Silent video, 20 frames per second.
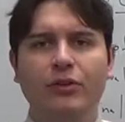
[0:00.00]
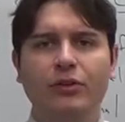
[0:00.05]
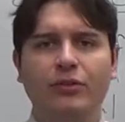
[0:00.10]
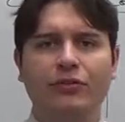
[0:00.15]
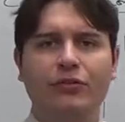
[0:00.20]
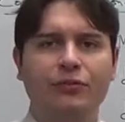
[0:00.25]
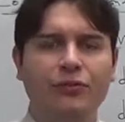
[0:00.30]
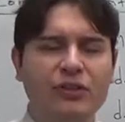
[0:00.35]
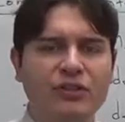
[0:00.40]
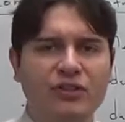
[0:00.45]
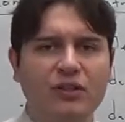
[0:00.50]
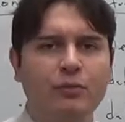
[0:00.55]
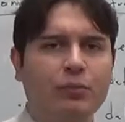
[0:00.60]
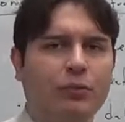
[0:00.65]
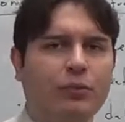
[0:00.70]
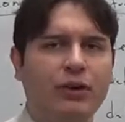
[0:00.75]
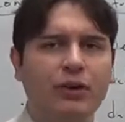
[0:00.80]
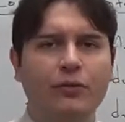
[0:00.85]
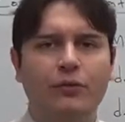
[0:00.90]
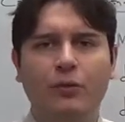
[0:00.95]
your freezing
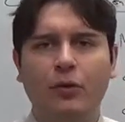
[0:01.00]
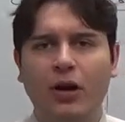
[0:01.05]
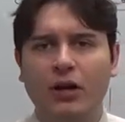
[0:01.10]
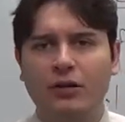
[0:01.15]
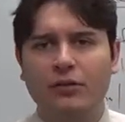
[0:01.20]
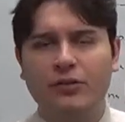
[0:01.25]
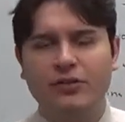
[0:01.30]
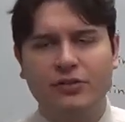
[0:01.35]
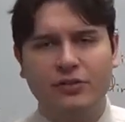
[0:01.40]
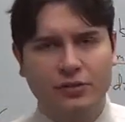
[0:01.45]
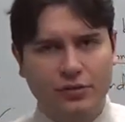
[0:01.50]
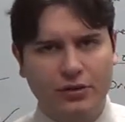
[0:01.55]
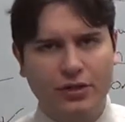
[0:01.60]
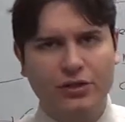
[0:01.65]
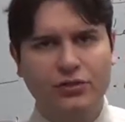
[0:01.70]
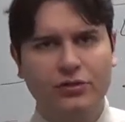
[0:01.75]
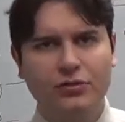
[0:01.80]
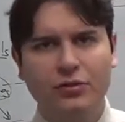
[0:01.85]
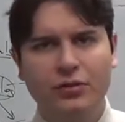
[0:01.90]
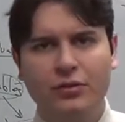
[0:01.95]
point of water is
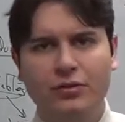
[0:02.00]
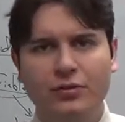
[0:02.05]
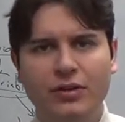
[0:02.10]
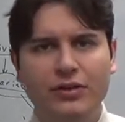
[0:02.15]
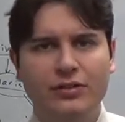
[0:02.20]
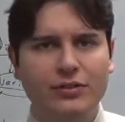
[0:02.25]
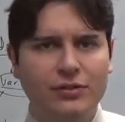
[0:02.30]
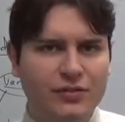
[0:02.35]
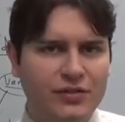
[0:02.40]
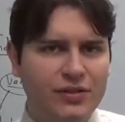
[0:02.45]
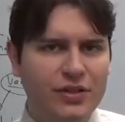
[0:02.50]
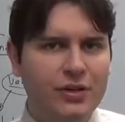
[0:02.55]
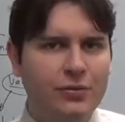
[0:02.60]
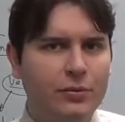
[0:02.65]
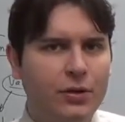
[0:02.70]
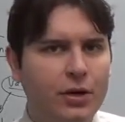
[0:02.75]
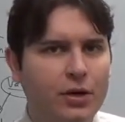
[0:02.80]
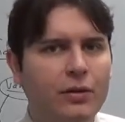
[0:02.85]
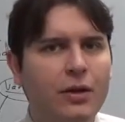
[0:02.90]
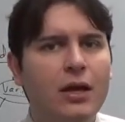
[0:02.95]
32 degrees or
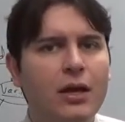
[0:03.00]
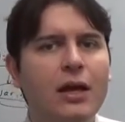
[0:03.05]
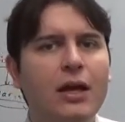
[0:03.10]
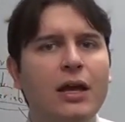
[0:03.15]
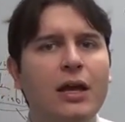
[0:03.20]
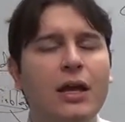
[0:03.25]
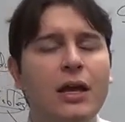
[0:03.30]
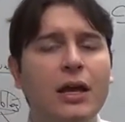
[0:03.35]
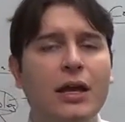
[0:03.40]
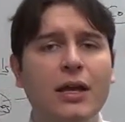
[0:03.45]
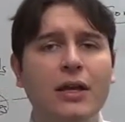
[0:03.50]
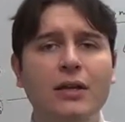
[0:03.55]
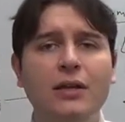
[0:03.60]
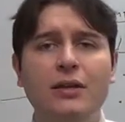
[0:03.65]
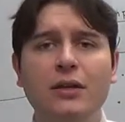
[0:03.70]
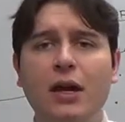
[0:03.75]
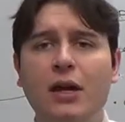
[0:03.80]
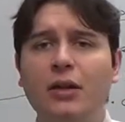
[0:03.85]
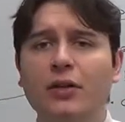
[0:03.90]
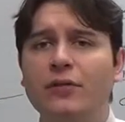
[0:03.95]
0,
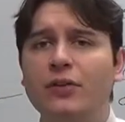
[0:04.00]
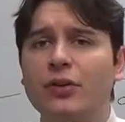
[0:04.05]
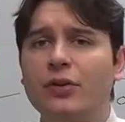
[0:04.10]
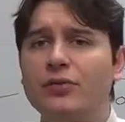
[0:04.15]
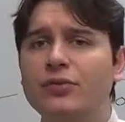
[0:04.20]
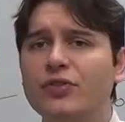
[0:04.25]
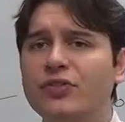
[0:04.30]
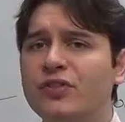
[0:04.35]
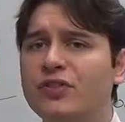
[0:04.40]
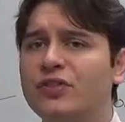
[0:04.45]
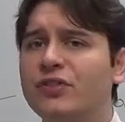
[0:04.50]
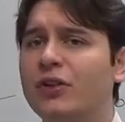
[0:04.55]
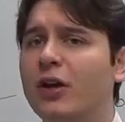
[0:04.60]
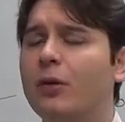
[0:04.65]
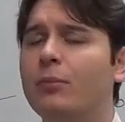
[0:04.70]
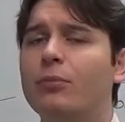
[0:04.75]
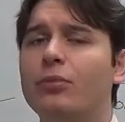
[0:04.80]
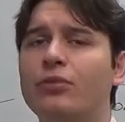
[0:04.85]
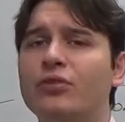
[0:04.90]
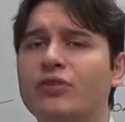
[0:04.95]
none of those
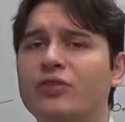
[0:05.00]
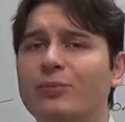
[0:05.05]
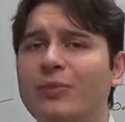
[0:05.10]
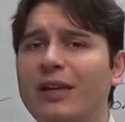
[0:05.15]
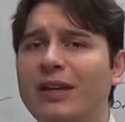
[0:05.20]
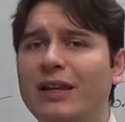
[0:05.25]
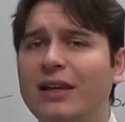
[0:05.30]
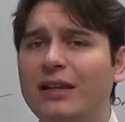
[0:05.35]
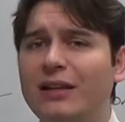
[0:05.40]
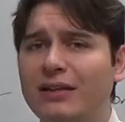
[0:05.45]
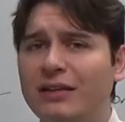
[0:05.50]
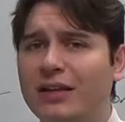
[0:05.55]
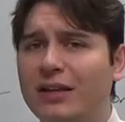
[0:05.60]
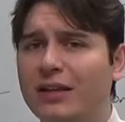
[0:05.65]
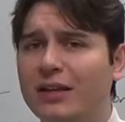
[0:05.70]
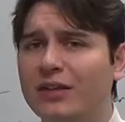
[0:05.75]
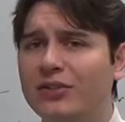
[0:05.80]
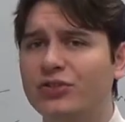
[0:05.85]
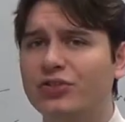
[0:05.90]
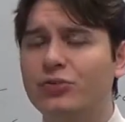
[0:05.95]
numbers mean anything
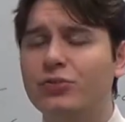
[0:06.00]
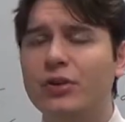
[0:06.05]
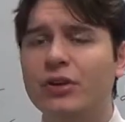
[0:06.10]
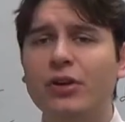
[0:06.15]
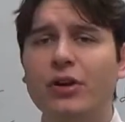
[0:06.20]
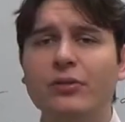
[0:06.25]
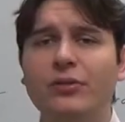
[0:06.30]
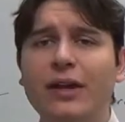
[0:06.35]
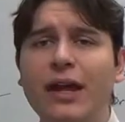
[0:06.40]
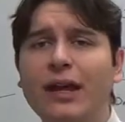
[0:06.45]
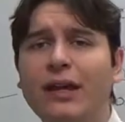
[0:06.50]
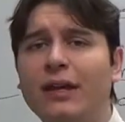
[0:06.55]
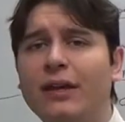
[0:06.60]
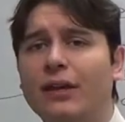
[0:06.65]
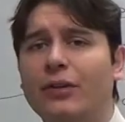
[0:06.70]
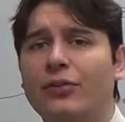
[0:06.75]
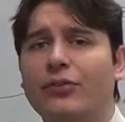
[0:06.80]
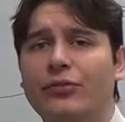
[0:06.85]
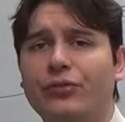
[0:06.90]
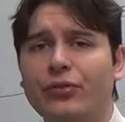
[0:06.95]
because you can go
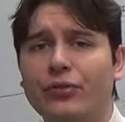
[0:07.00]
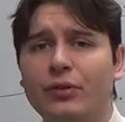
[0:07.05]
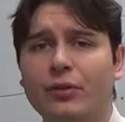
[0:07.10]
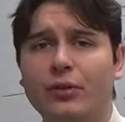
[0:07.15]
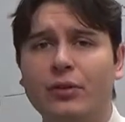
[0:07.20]
negative.